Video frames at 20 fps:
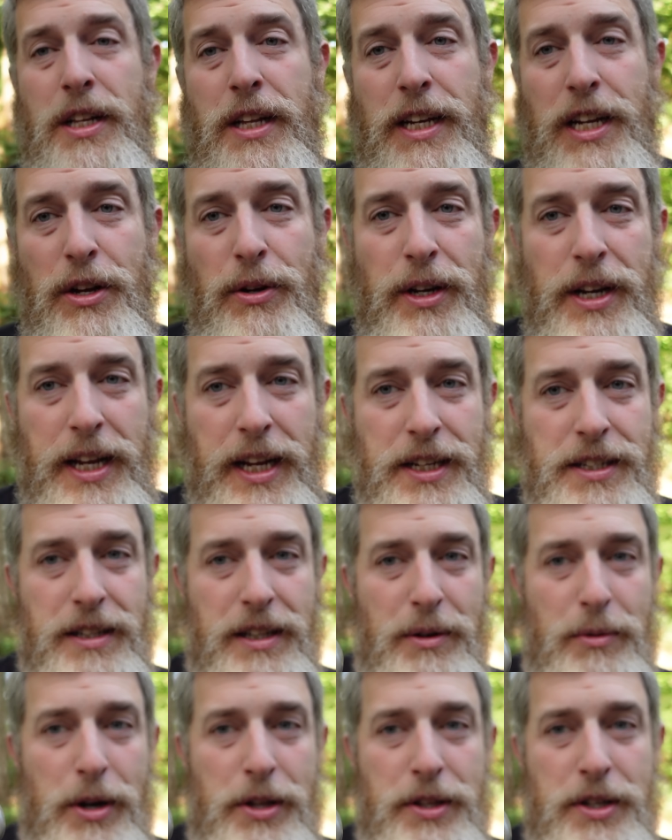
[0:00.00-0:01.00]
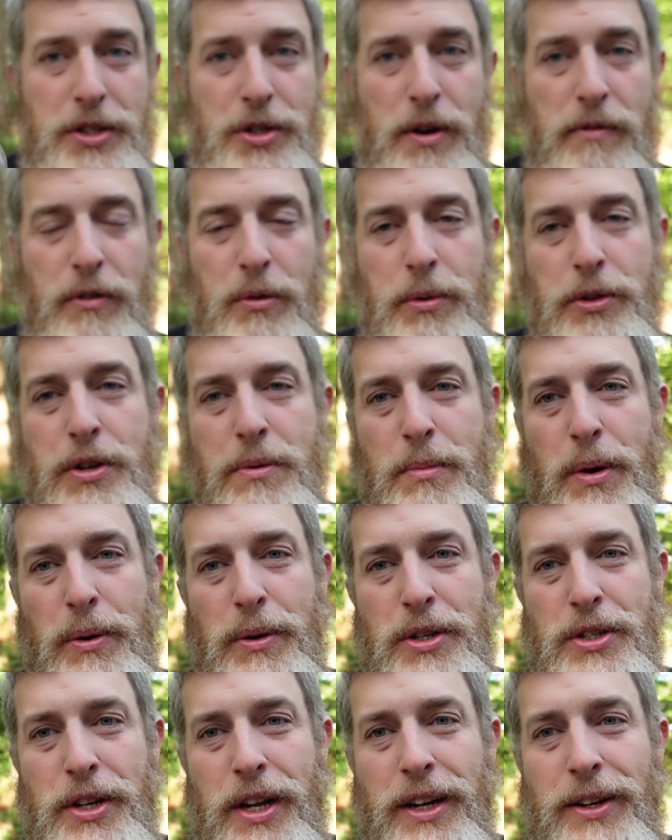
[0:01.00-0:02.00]
Like you could easily run this over with your
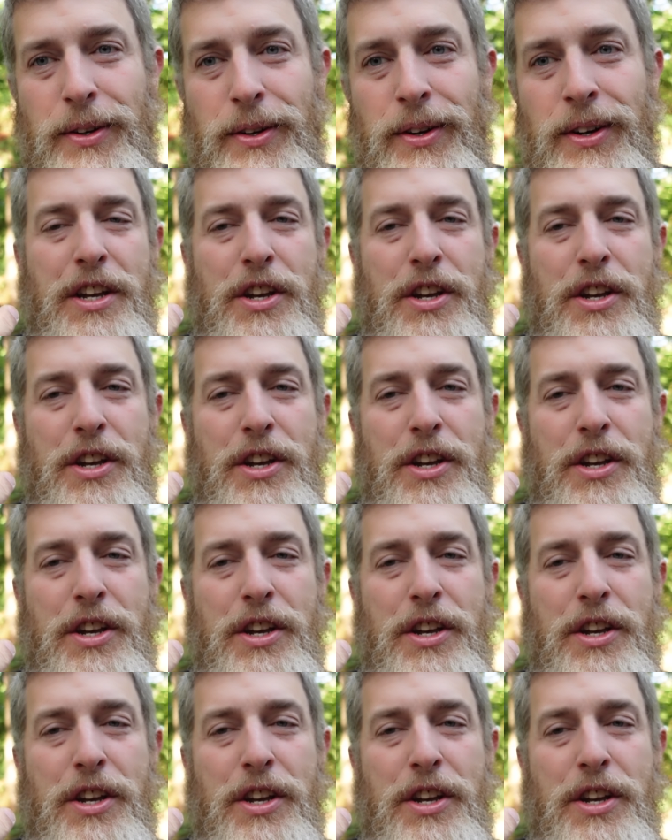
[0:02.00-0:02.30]
motorcycle.